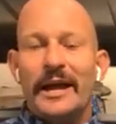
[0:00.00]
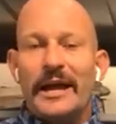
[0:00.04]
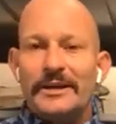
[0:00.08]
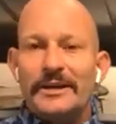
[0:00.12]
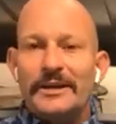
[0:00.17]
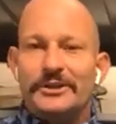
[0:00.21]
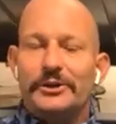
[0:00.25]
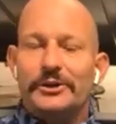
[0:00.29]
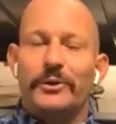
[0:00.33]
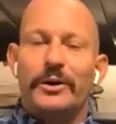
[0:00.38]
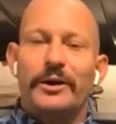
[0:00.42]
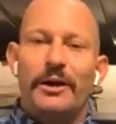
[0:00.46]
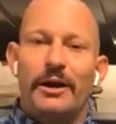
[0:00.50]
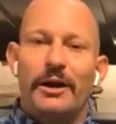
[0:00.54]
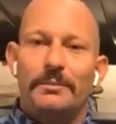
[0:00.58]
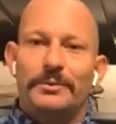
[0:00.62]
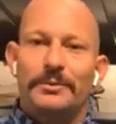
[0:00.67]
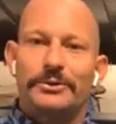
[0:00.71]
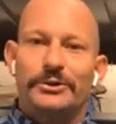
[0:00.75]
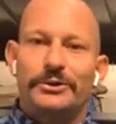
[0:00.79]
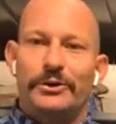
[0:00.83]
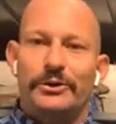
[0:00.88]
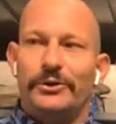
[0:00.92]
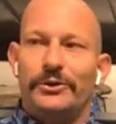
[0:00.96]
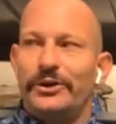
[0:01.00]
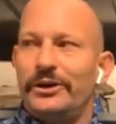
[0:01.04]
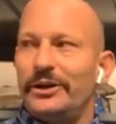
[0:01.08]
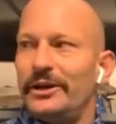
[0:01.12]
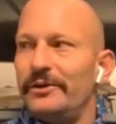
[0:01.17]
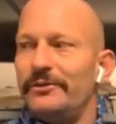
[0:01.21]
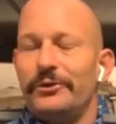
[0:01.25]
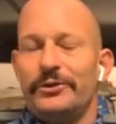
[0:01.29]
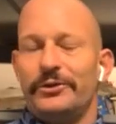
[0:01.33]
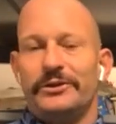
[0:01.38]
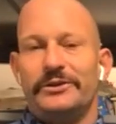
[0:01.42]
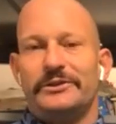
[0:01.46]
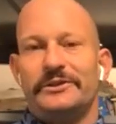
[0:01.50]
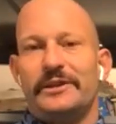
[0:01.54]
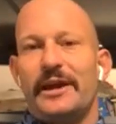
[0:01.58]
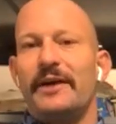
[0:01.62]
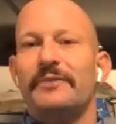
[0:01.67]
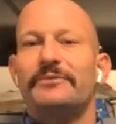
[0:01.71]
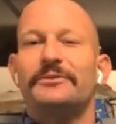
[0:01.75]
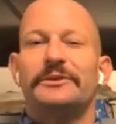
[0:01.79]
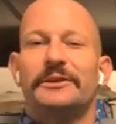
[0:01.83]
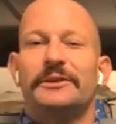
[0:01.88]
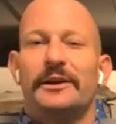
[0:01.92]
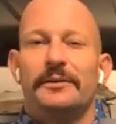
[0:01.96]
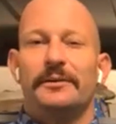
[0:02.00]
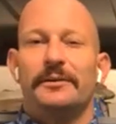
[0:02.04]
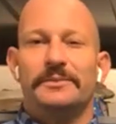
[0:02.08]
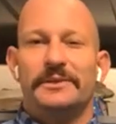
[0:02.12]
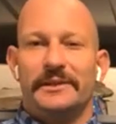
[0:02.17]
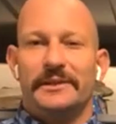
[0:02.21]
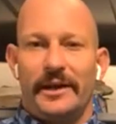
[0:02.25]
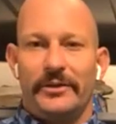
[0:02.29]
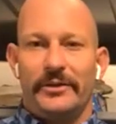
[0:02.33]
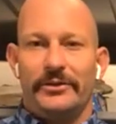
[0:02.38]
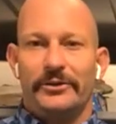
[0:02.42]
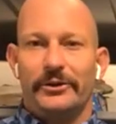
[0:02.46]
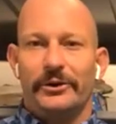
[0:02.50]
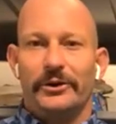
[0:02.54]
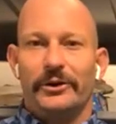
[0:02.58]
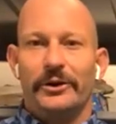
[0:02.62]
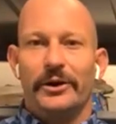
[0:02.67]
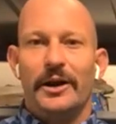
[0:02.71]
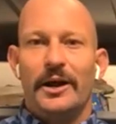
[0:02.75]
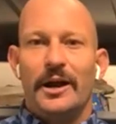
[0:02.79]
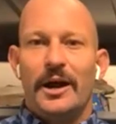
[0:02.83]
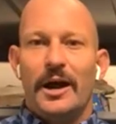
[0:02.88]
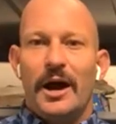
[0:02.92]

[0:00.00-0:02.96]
it's a great opportunity for the staff to come together.